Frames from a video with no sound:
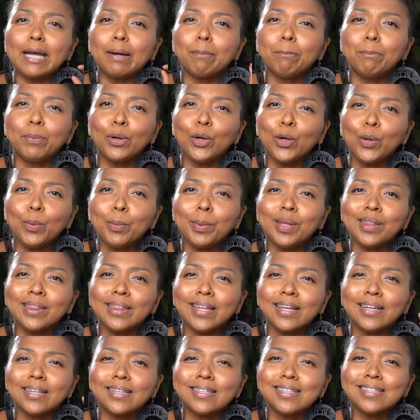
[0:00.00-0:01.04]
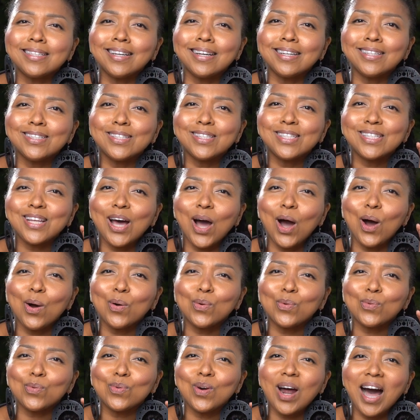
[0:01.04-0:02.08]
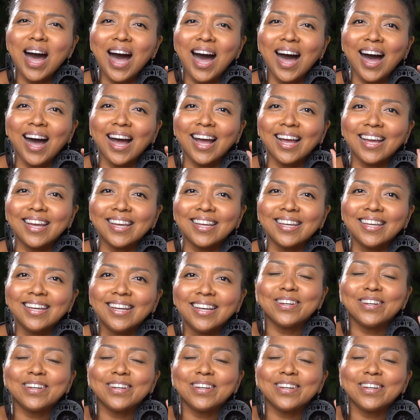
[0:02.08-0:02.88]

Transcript: a bourbon than it does a rye,